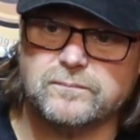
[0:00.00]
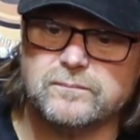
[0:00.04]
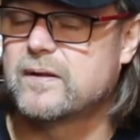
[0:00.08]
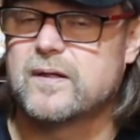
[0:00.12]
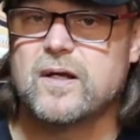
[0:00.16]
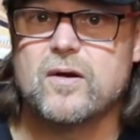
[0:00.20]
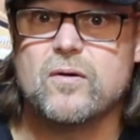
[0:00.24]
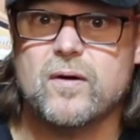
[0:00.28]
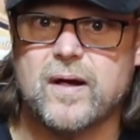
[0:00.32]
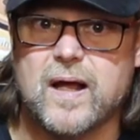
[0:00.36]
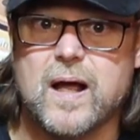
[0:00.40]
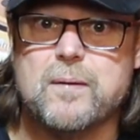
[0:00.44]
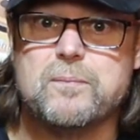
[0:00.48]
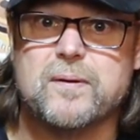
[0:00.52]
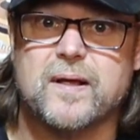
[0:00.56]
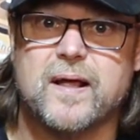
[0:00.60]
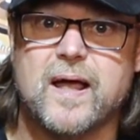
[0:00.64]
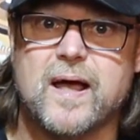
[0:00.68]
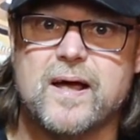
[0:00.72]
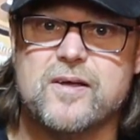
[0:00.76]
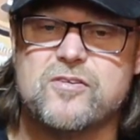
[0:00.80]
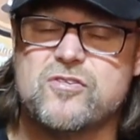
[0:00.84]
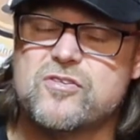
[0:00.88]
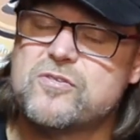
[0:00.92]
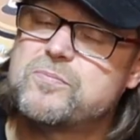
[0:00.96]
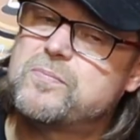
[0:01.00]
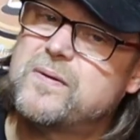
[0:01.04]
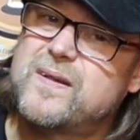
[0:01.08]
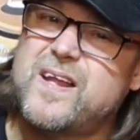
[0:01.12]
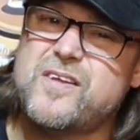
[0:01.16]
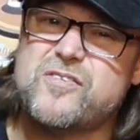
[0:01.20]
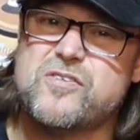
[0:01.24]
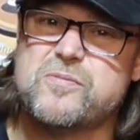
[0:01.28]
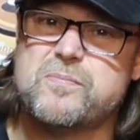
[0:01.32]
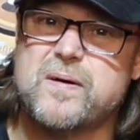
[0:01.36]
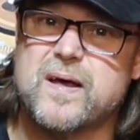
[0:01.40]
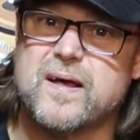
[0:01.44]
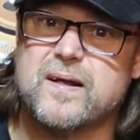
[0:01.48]
There are a couple of cases, but
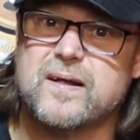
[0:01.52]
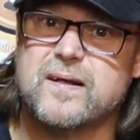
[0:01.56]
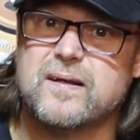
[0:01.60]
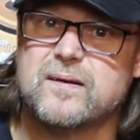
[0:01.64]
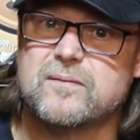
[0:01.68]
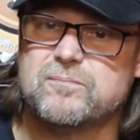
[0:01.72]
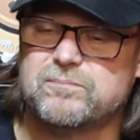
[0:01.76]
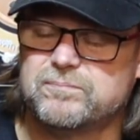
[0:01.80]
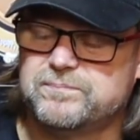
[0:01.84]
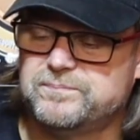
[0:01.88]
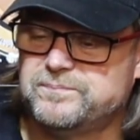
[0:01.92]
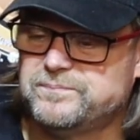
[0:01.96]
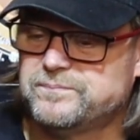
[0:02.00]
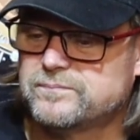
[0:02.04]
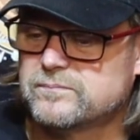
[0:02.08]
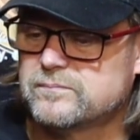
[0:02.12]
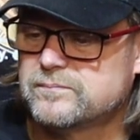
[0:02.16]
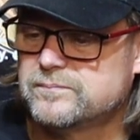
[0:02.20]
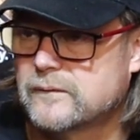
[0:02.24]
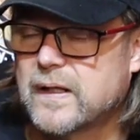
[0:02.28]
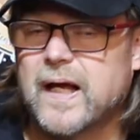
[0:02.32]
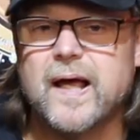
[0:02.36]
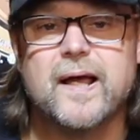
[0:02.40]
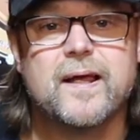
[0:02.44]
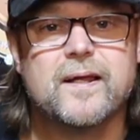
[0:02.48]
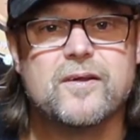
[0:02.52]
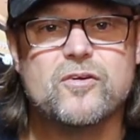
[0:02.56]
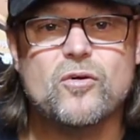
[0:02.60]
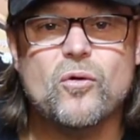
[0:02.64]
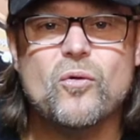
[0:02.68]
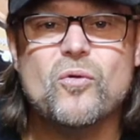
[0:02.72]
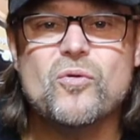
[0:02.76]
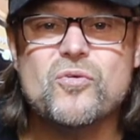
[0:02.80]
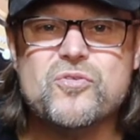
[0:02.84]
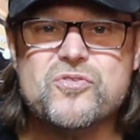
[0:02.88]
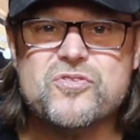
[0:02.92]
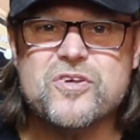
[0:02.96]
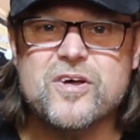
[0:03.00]
that's about it. And
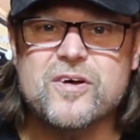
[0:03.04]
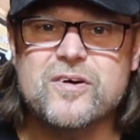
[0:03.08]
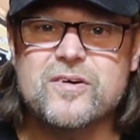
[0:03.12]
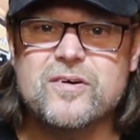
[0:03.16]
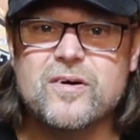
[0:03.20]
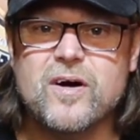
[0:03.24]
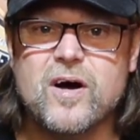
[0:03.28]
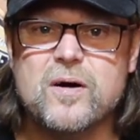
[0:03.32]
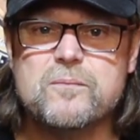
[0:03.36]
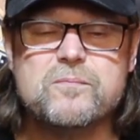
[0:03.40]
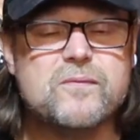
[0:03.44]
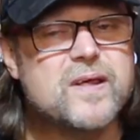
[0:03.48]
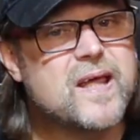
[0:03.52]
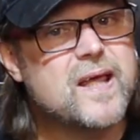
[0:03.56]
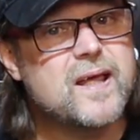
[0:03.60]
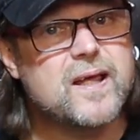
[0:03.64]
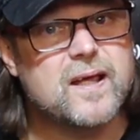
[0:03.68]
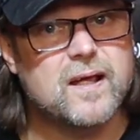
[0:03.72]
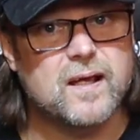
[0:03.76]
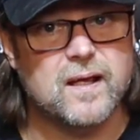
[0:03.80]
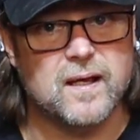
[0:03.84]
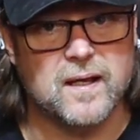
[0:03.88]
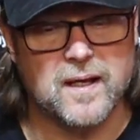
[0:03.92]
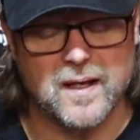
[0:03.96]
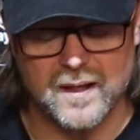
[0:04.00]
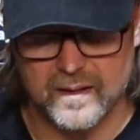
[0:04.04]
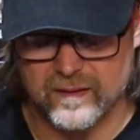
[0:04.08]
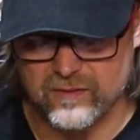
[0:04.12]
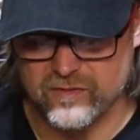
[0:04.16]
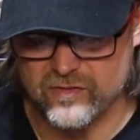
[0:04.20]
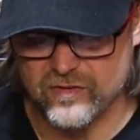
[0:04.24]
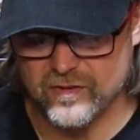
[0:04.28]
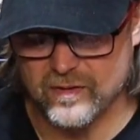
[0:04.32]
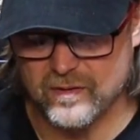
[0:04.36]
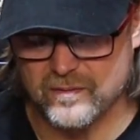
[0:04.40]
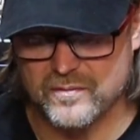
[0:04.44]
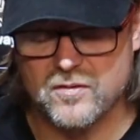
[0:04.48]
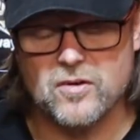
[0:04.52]
also, I'm gigging again.
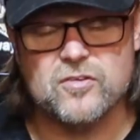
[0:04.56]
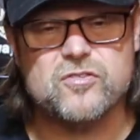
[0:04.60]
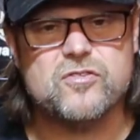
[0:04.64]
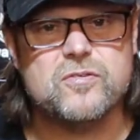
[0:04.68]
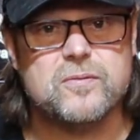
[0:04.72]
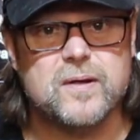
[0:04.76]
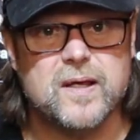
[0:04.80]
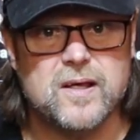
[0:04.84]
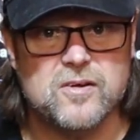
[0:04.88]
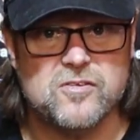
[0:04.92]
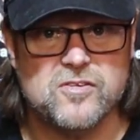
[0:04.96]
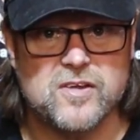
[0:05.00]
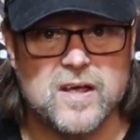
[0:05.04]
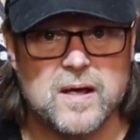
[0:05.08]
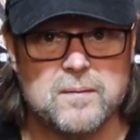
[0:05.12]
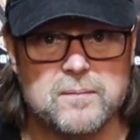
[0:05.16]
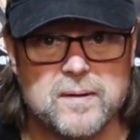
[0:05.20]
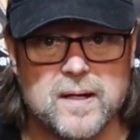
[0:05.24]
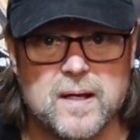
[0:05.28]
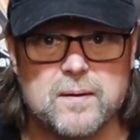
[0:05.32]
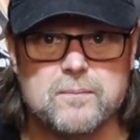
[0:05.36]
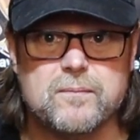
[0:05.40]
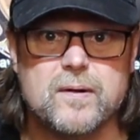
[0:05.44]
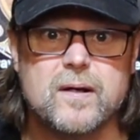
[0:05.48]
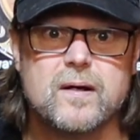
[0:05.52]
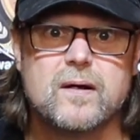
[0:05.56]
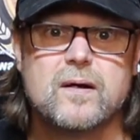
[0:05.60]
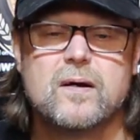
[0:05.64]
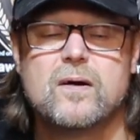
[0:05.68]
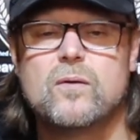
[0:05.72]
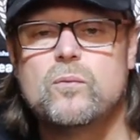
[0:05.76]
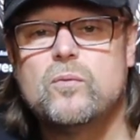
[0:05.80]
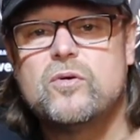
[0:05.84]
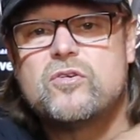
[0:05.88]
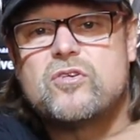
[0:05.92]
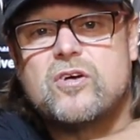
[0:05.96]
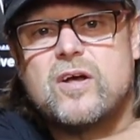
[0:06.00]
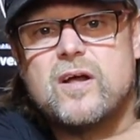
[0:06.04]
So I've got some gigs coming up,
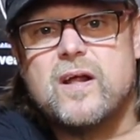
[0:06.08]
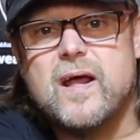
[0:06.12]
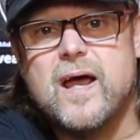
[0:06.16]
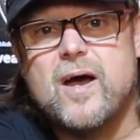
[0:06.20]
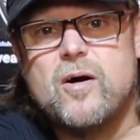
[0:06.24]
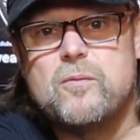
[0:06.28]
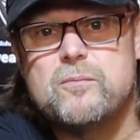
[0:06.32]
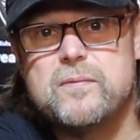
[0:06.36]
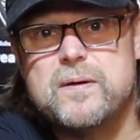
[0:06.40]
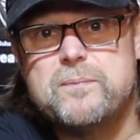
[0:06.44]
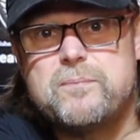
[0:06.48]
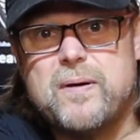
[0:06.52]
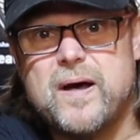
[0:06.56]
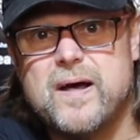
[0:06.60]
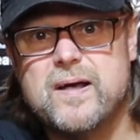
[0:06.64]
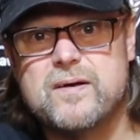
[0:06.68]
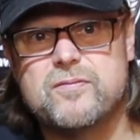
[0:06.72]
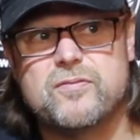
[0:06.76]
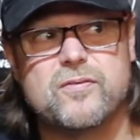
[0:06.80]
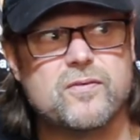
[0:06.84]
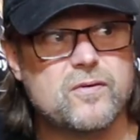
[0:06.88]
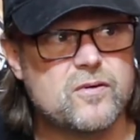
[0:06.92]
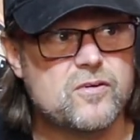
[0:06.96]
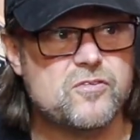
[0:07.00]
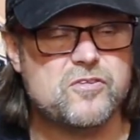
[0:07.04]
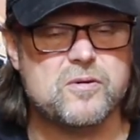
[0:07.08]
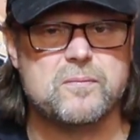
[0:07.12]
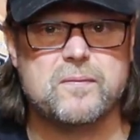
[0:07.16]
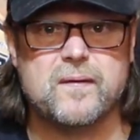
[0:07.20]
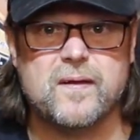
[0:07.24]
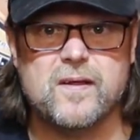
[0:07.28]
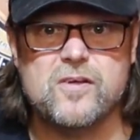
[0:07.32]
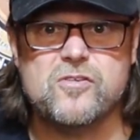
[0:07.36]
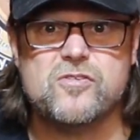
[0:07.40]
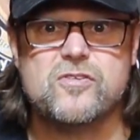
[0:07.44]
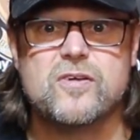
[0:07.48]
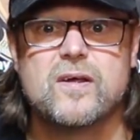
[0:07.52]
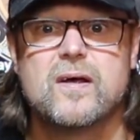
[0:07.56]
which are going to help me pay for some of
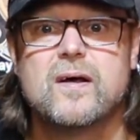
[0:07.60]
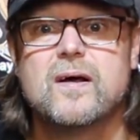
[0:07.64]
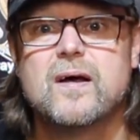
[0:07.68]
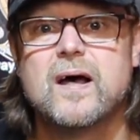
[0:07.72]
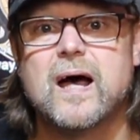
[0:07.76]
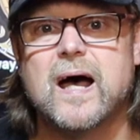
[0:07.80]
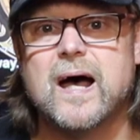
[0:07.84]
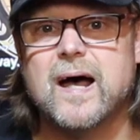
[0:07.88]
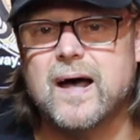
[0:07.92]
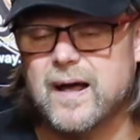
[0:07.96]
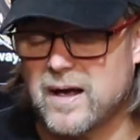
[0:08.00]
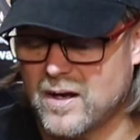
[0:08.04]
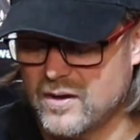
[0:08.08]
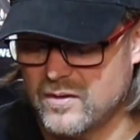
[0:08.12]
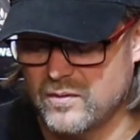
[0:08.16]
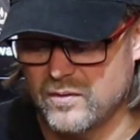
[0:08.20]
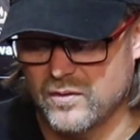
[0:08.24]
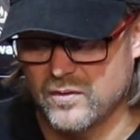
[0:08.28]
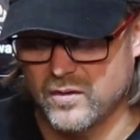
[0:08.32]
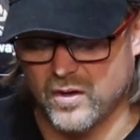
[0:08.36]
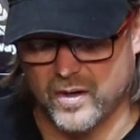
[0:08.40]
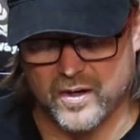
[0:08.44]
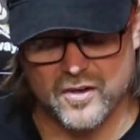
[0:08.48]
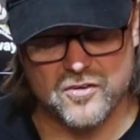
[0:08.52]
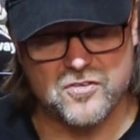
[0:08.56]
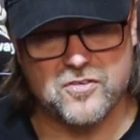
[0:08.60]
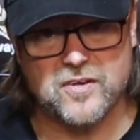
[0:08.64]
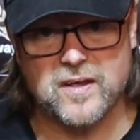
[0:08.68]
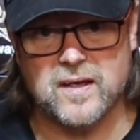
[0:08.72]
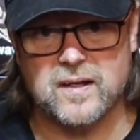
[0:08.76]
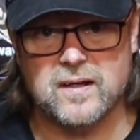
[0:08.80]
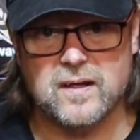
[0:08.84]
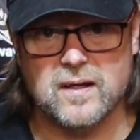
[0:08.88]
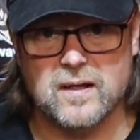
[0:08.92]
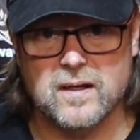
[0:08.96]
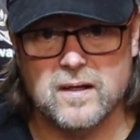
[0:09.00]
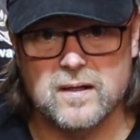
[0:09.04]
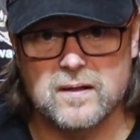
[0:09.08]
this. Like I
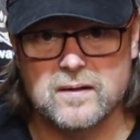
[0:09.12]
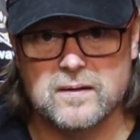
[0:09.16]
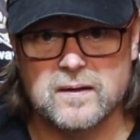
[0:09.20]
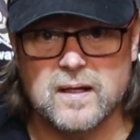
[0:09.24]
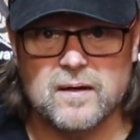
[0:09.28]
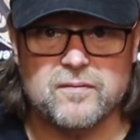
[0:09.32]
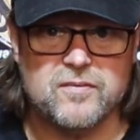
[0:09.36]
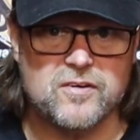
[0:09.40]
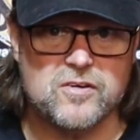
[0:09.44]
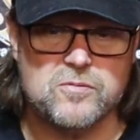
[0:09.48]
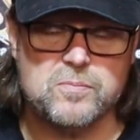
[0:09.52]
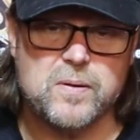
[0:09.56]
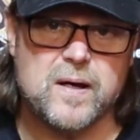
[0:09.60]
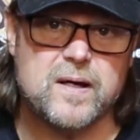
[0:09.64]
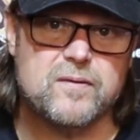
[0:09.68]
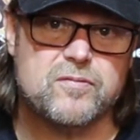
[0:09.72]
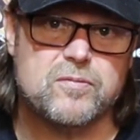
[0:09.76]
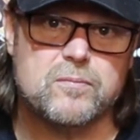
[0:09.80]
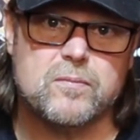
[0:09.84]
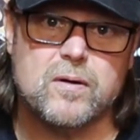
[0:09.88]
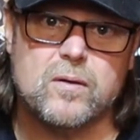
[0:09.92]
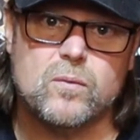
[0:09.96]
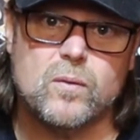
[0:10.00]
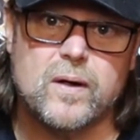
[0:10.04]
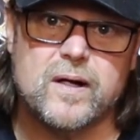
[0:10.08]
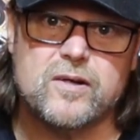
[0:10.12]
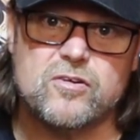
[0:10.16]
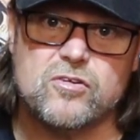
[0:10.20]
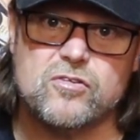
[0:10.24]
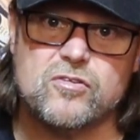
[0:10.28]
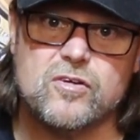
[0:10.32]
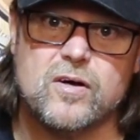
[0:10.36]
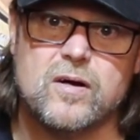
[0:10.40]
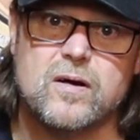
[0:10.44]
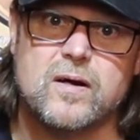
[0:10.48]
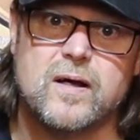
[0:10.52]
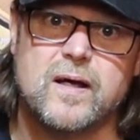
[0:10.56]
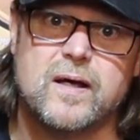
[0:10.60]
said, nothing's paid from my wages.